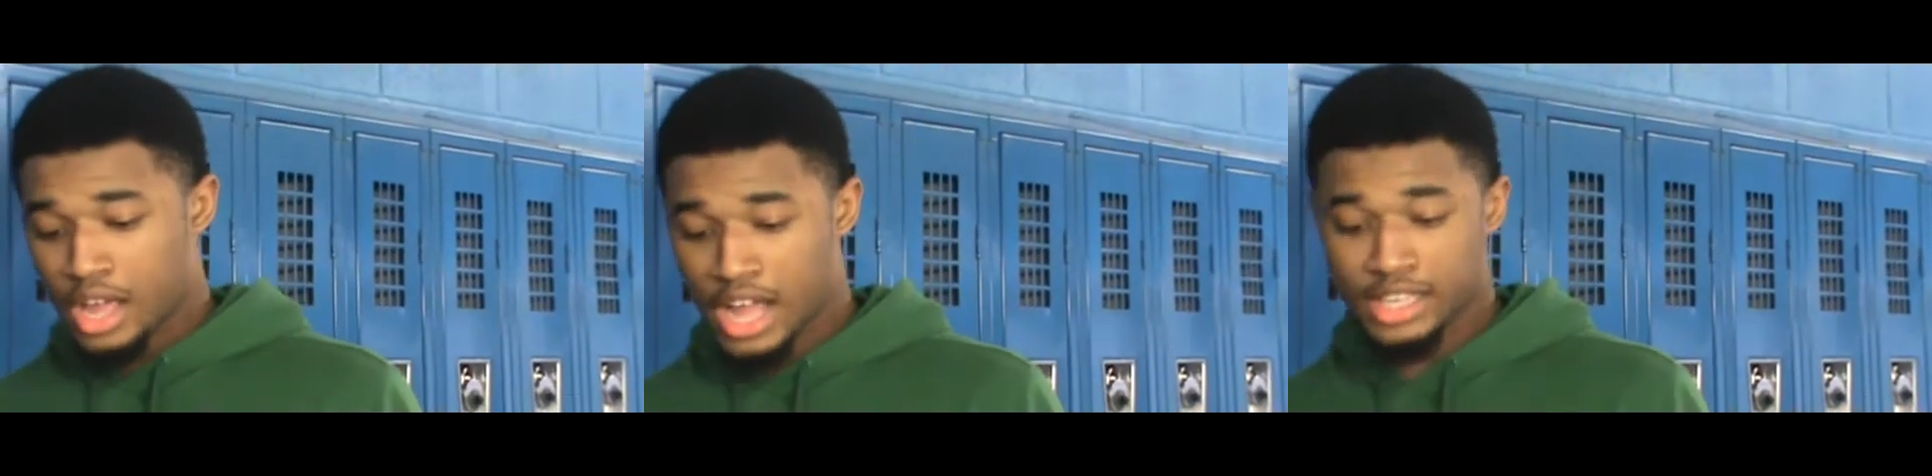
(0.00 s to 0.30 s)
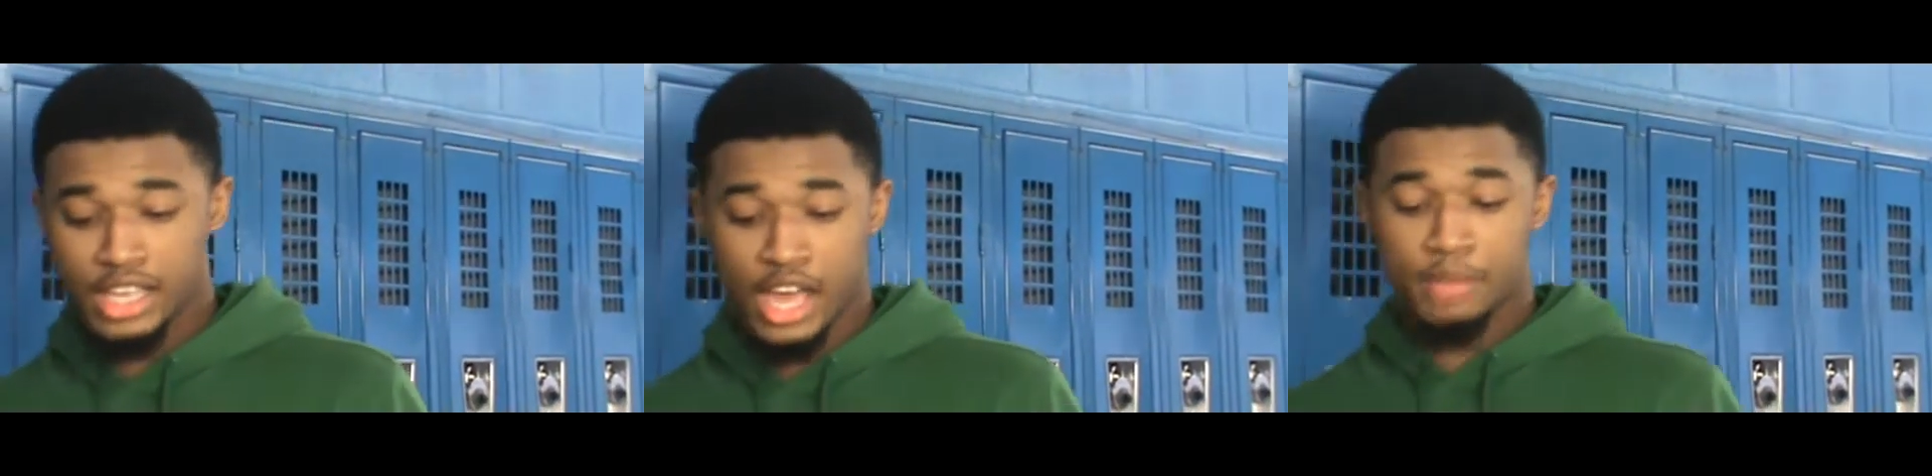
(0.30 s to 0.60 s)
had
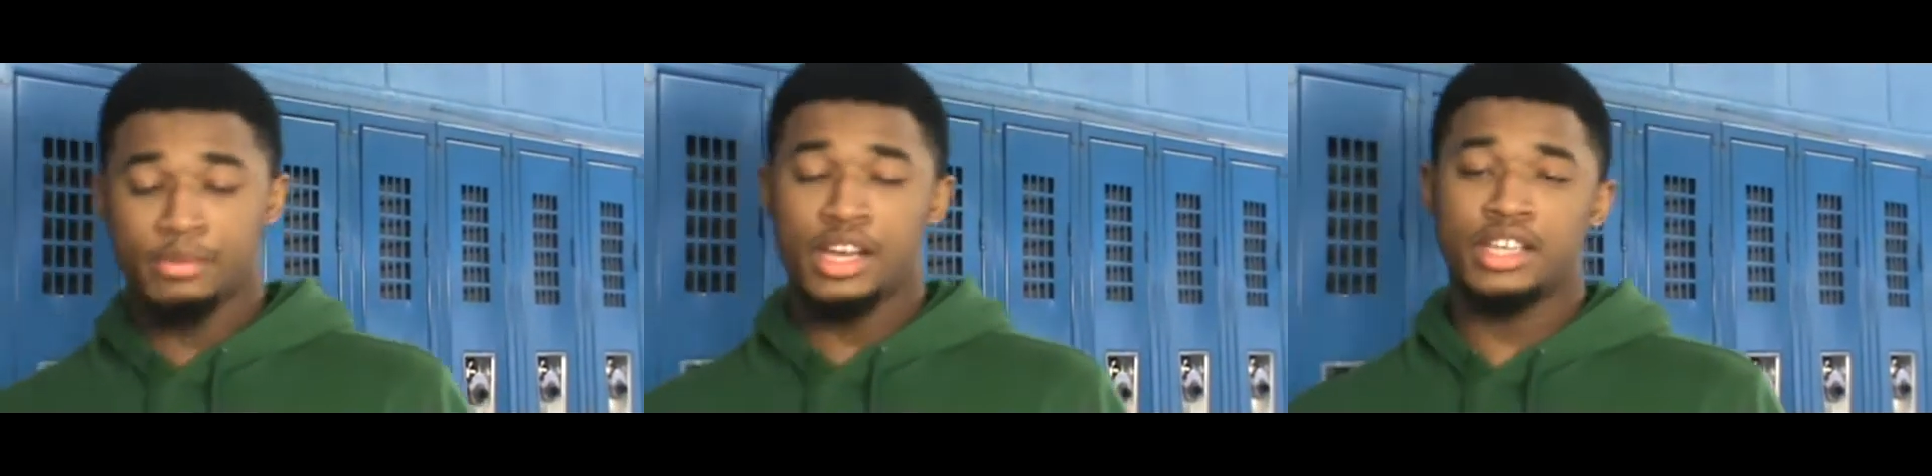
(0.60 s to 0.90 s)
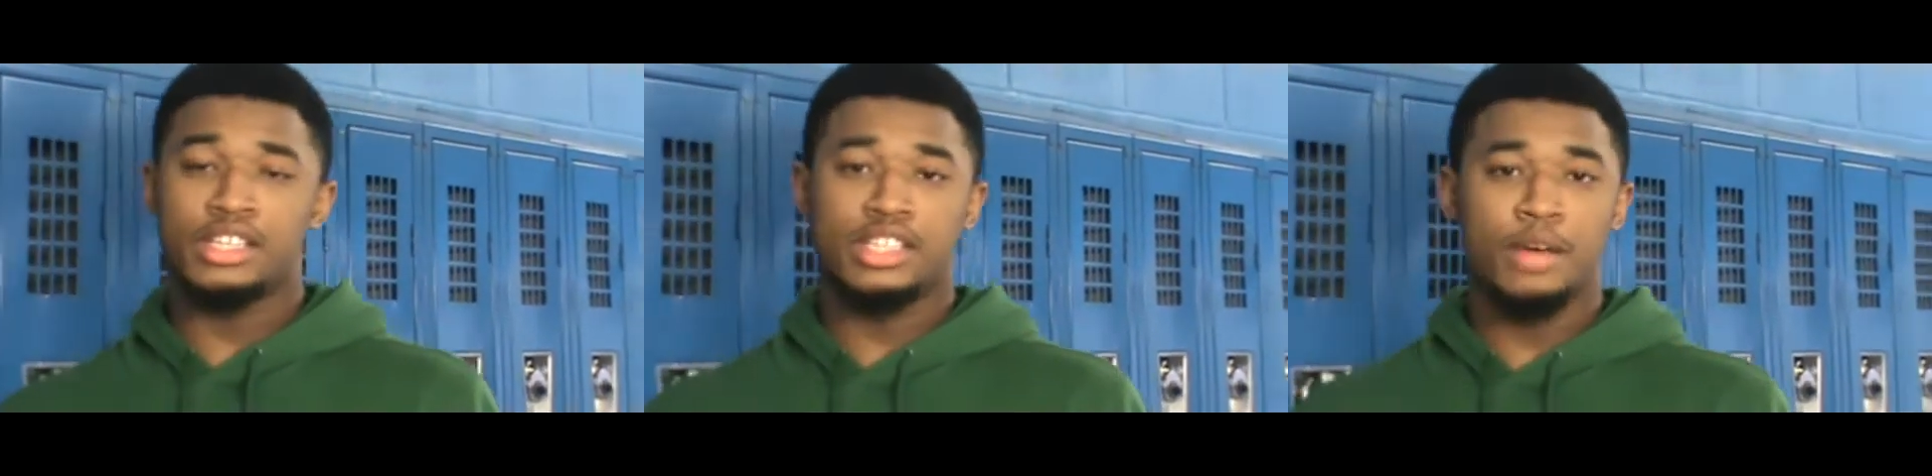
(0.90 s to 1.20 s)
the game plan
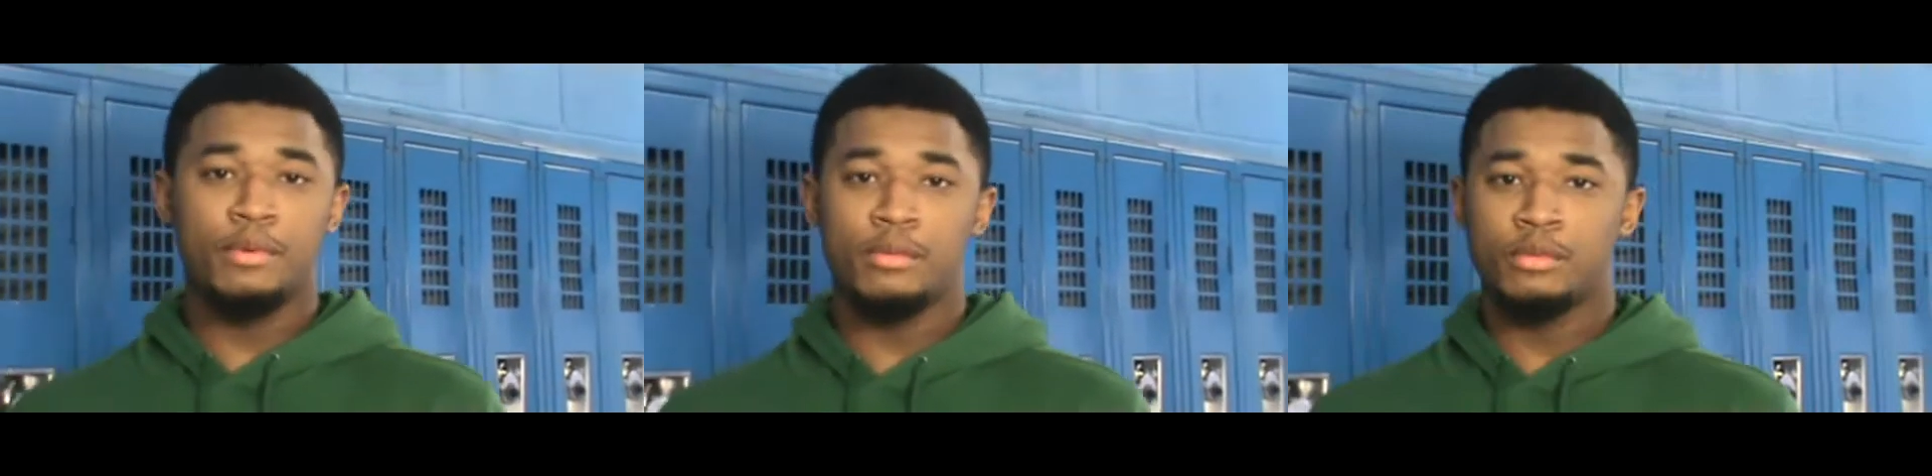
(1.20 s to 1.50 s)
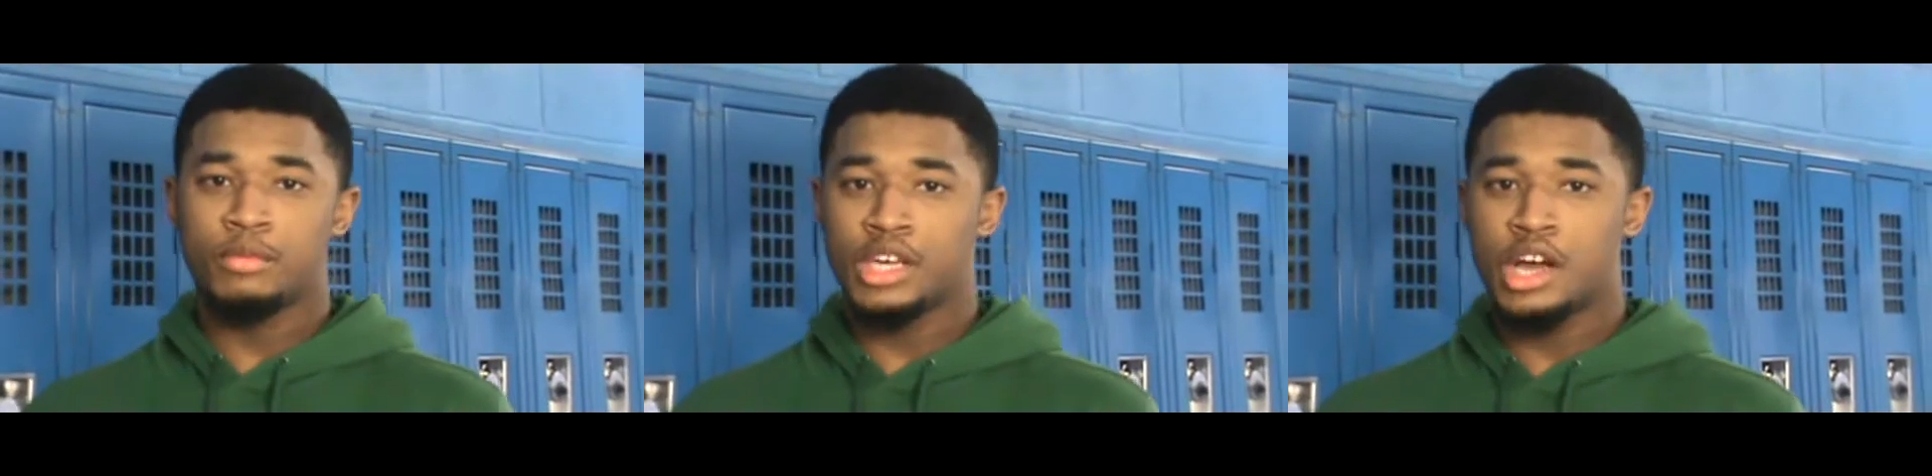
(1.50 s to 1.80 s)
to step up
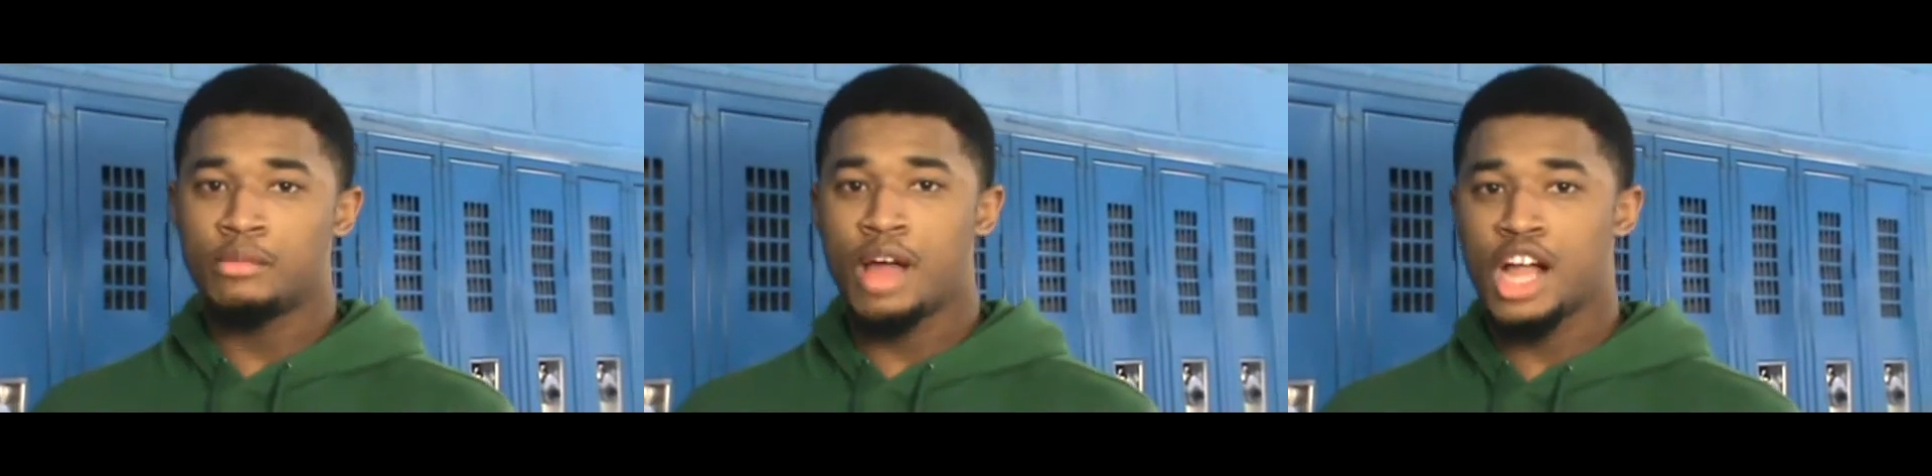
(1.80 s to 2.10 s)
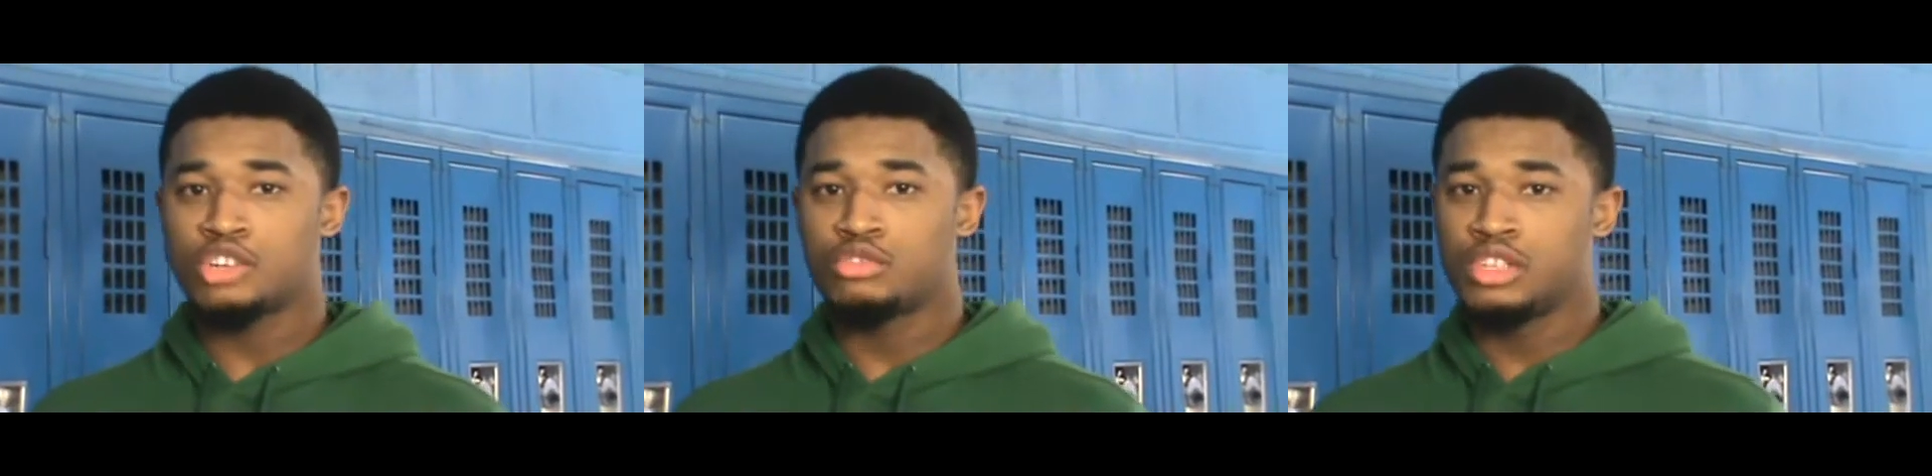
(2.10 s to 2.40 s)
and become actual